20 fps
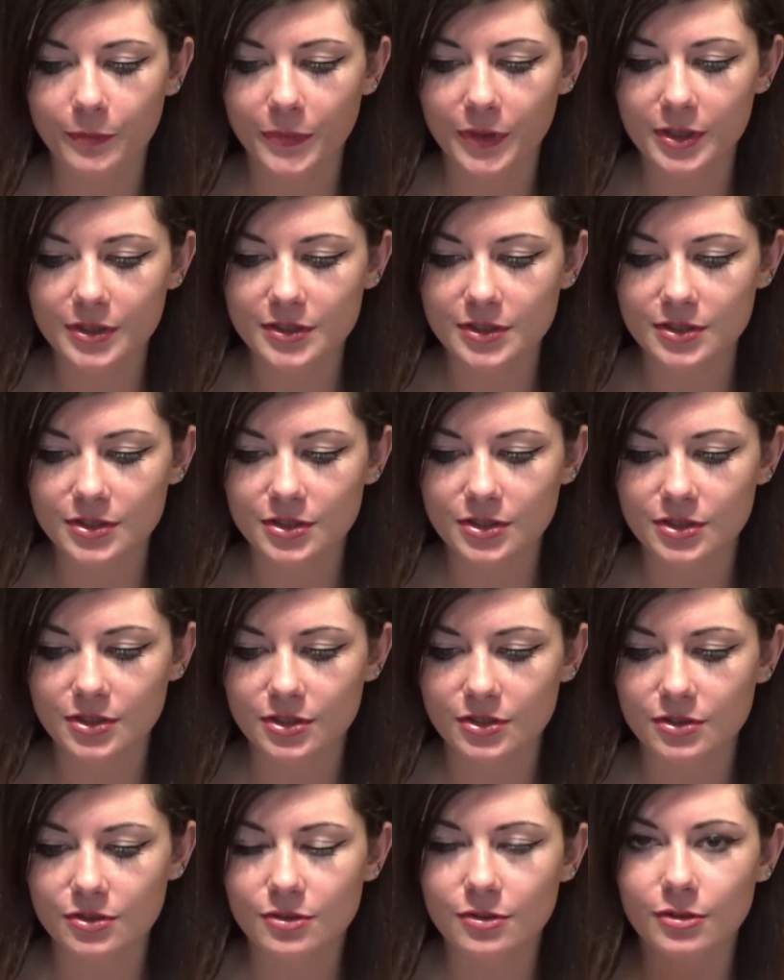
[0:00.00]
This is just
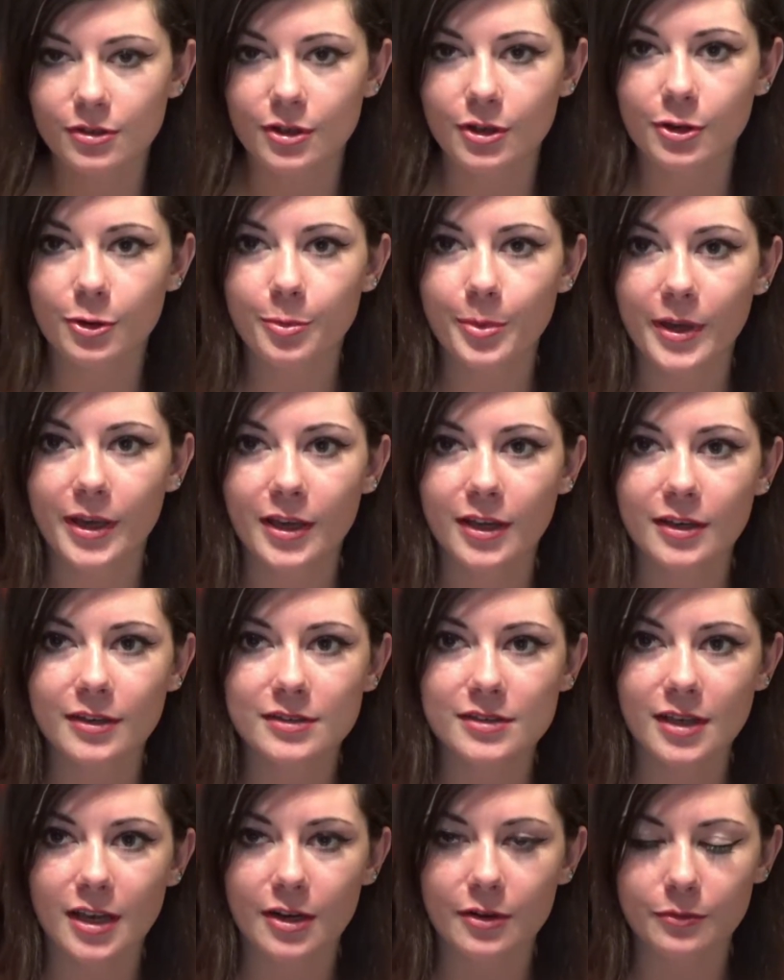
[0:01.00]
a studio paint.
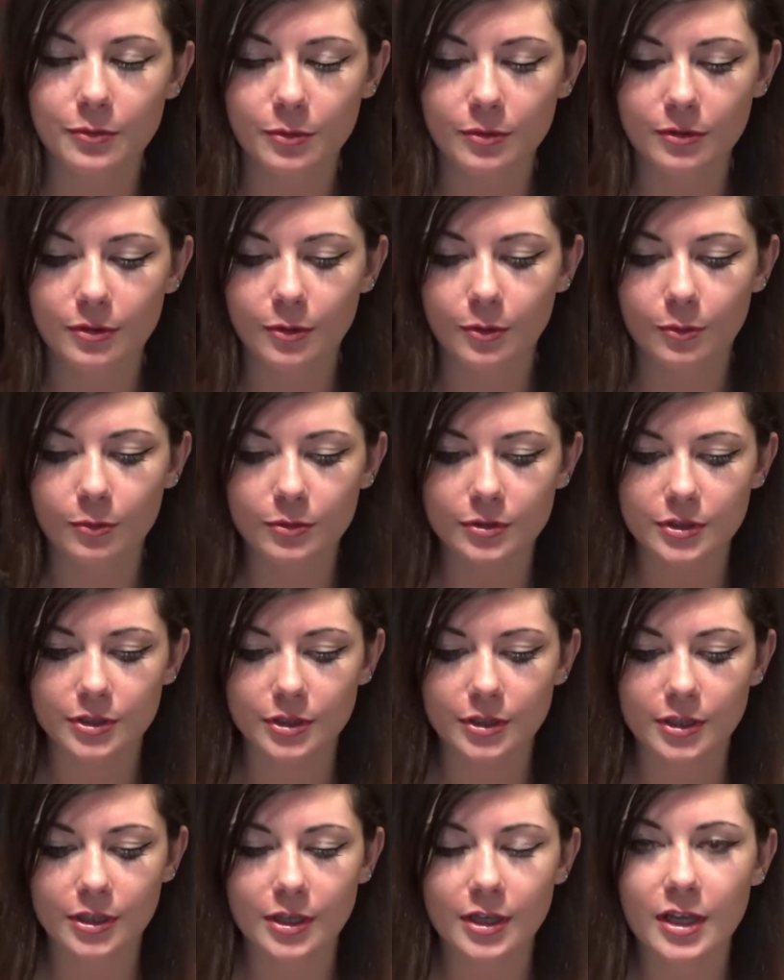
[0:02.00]
It's kind of an
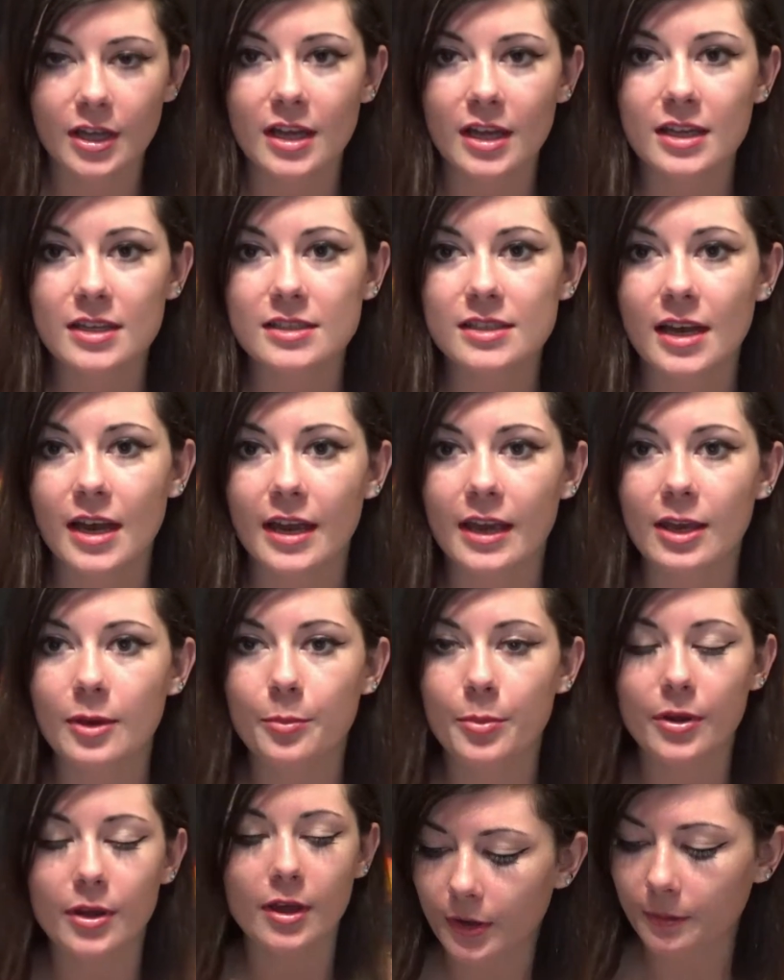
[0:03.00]
older
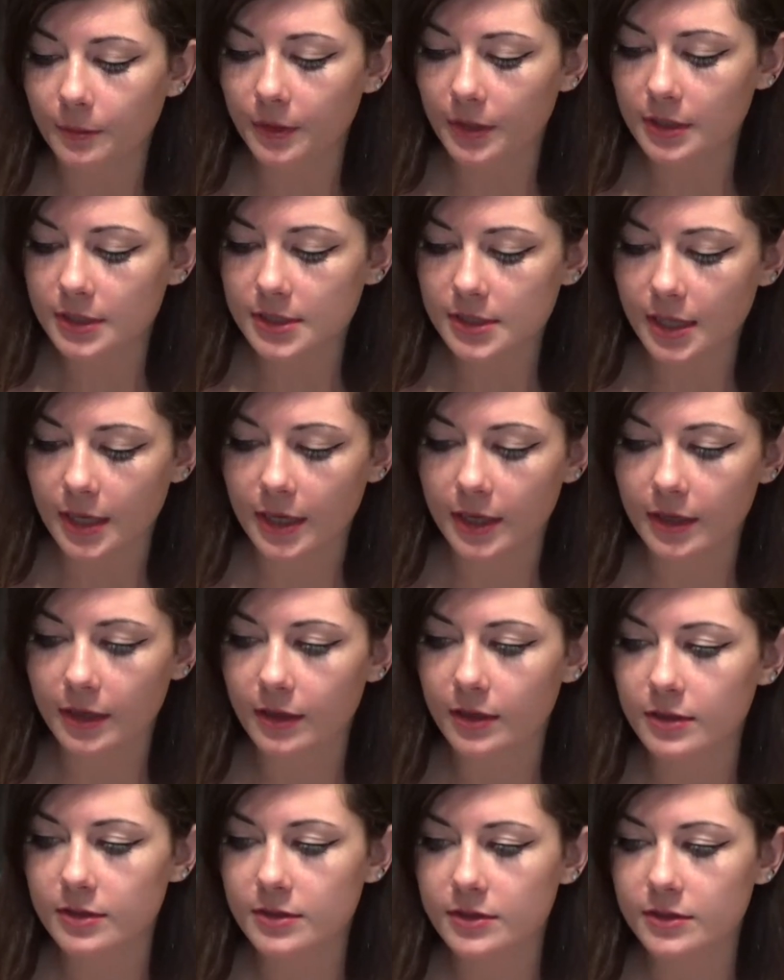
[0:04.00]
type. I'm going to take
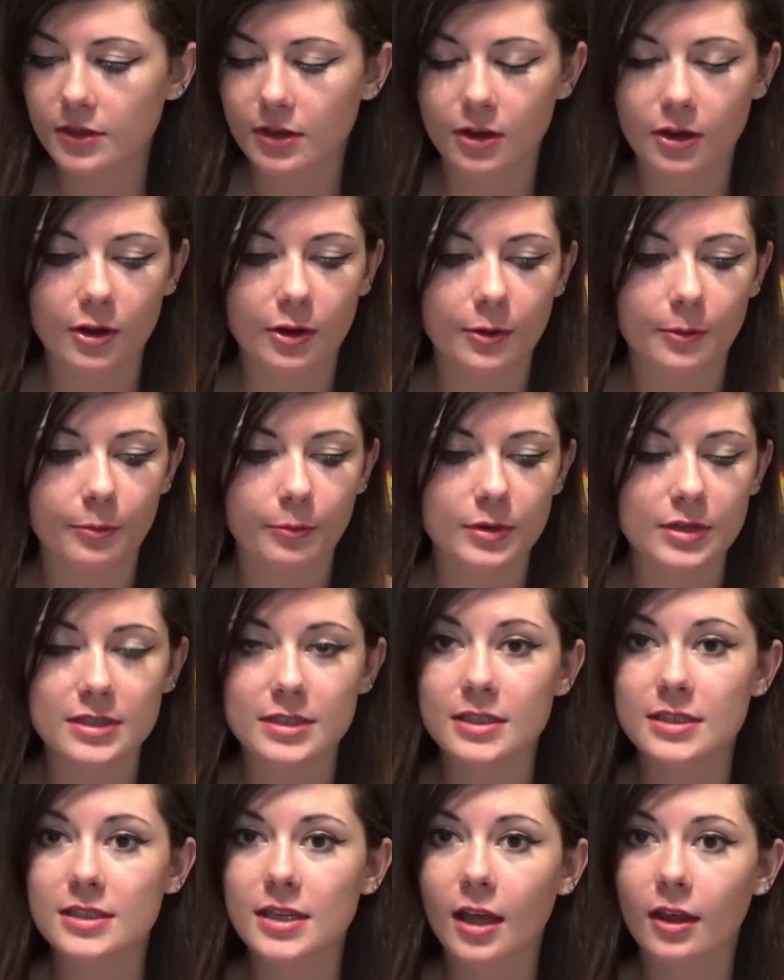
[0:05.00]
some
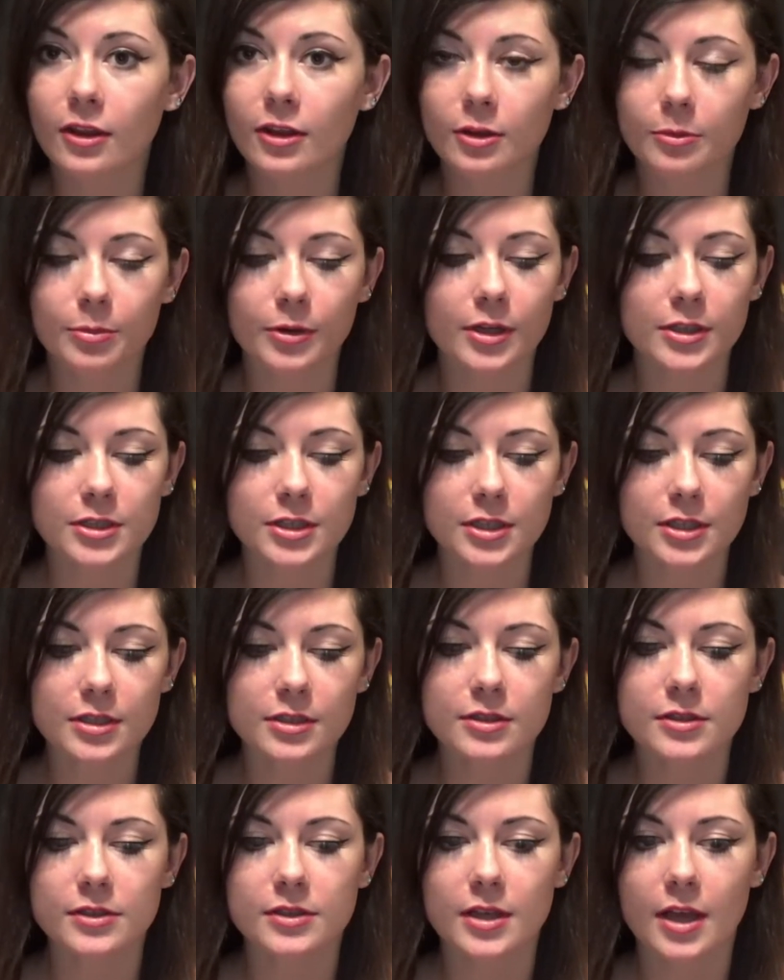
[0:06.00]
detailing
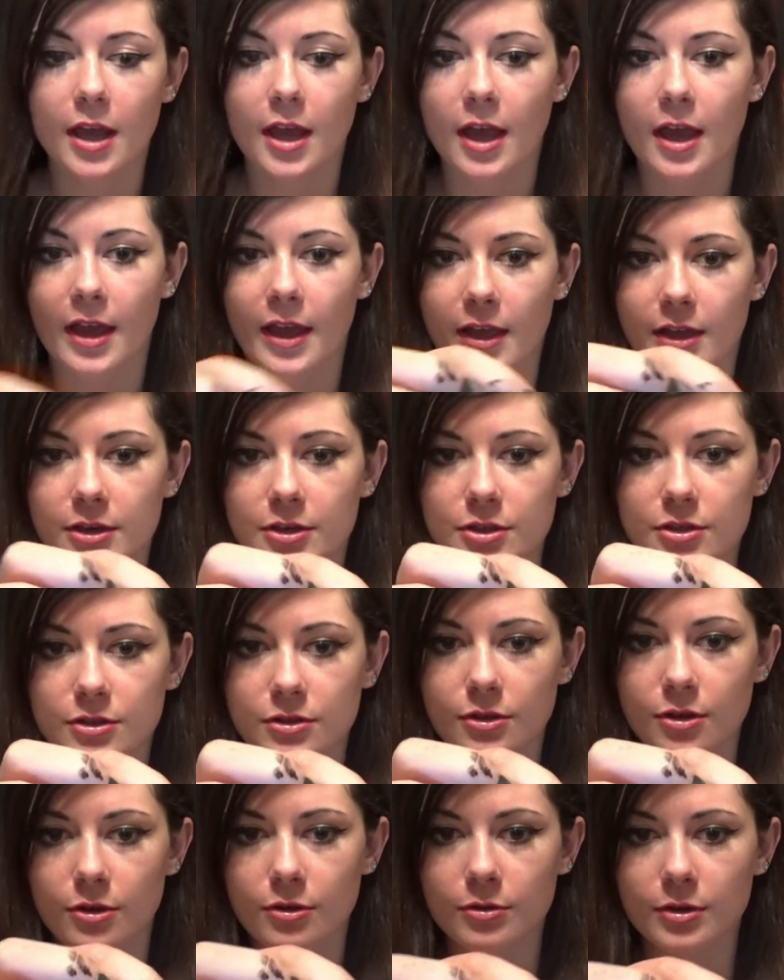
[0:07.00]
brushes and
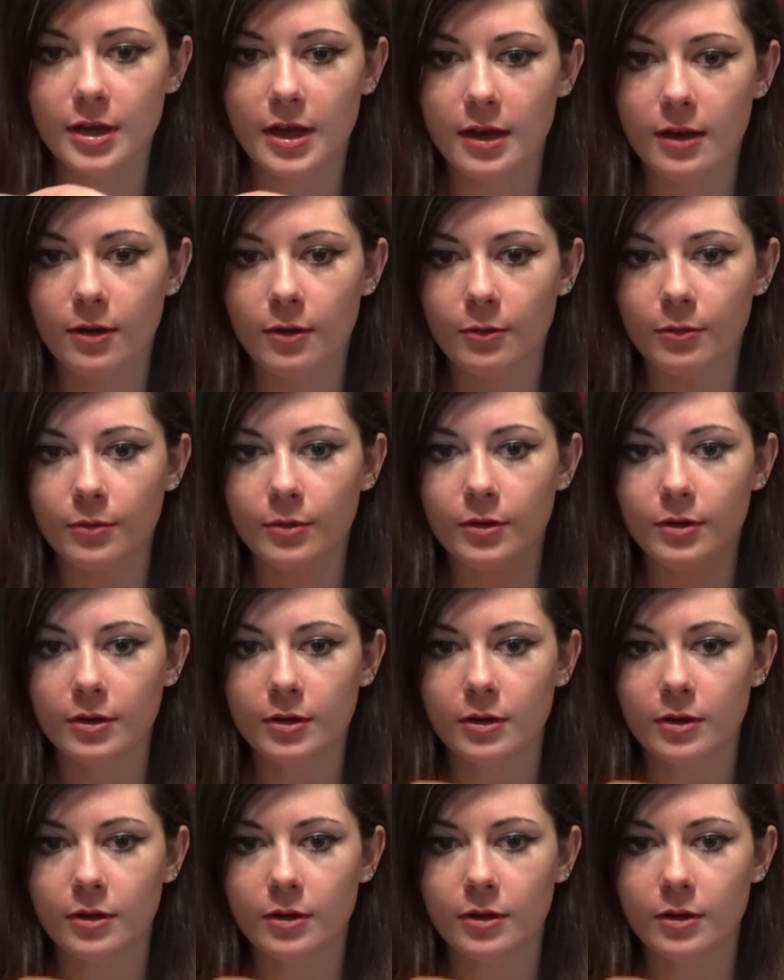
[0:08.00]
just go down